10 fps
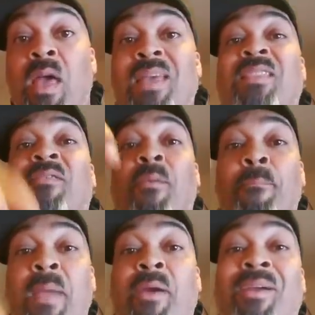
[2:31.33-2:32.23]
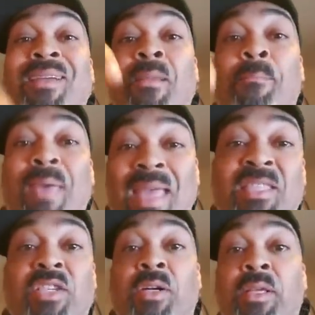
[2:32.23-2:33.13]
as if America
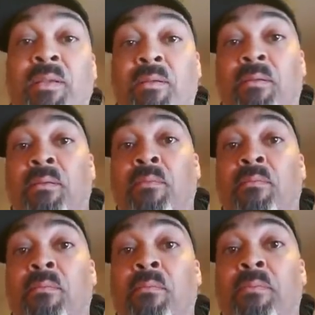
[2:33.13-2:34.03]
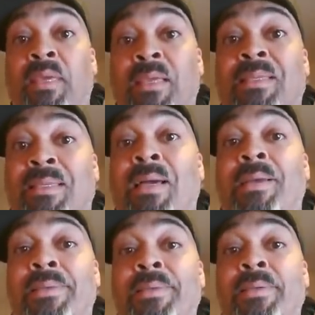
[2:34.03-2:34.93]
depends on it, because it
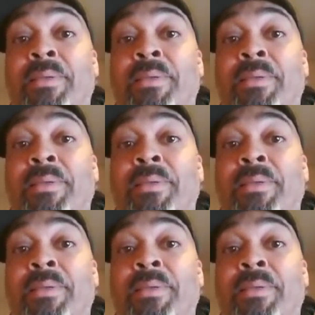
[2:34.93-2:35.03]
does.